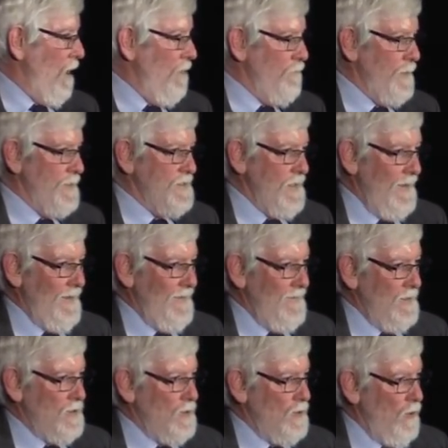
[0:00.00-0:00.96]
I'm presenting
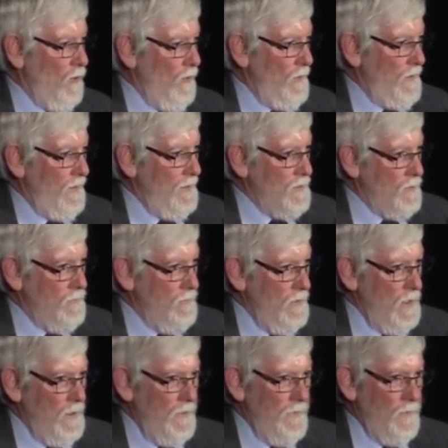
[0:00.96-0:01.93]
this talk, it's
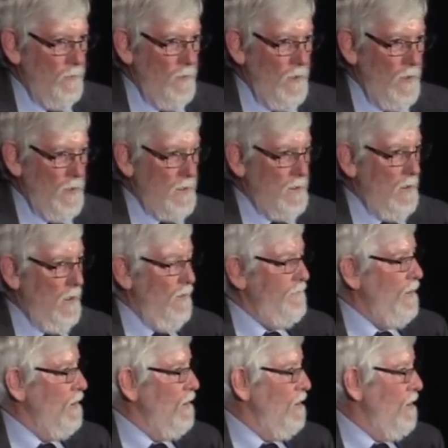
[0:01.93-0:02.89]
really the work
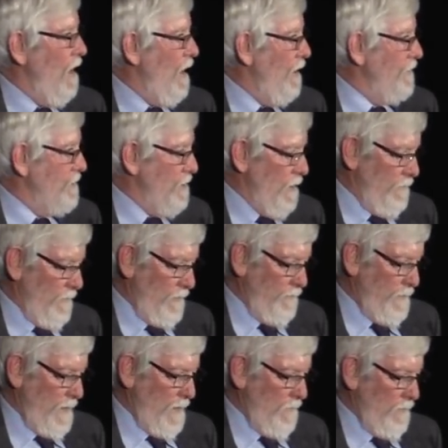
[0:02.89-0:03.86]
of a large number
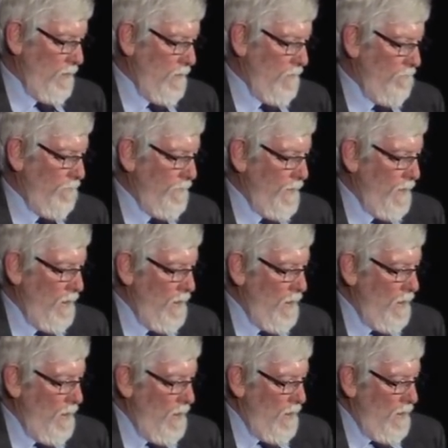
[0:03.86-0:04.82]
of people.
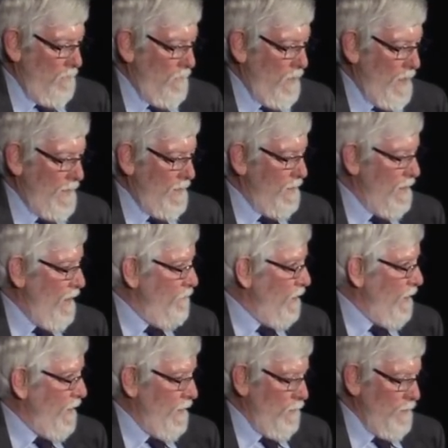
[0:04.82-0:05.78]
My
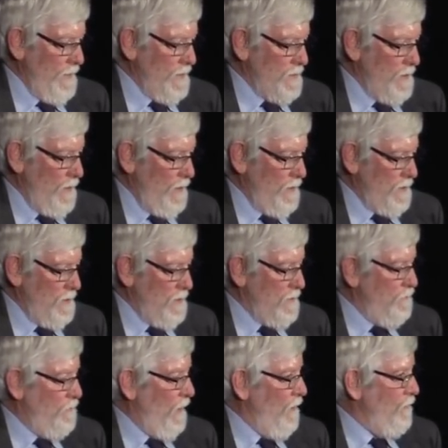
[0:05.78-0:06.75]
collaborating
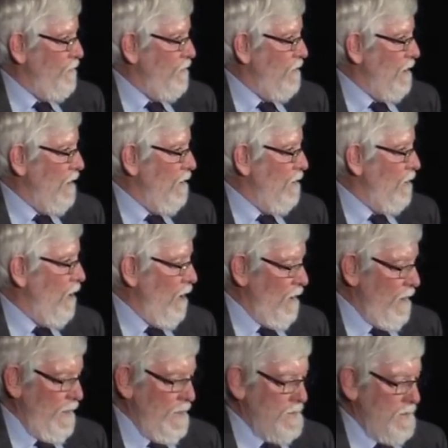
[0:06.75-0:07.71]
researchers, both the
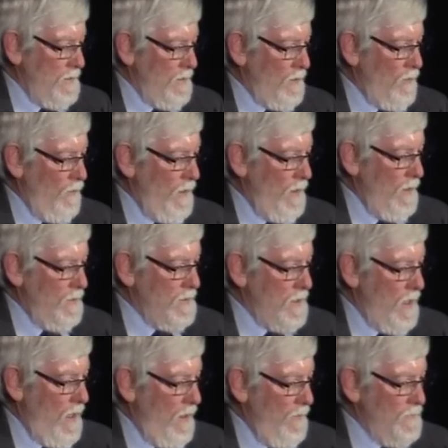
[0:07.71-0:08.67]
colleagues in the Queen's
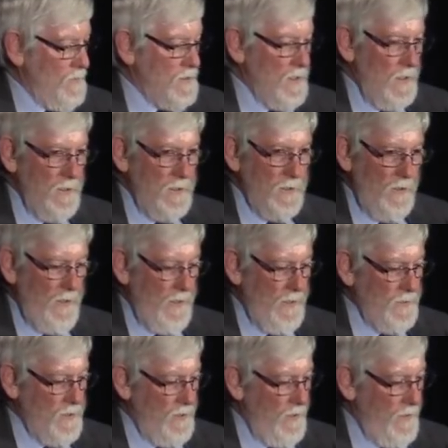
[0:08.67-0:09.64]
RMC
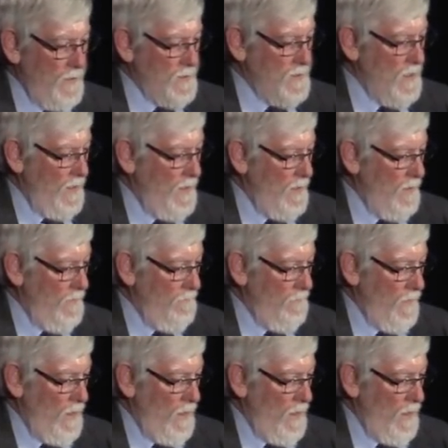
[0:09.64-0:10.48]
Geoengineering Centre,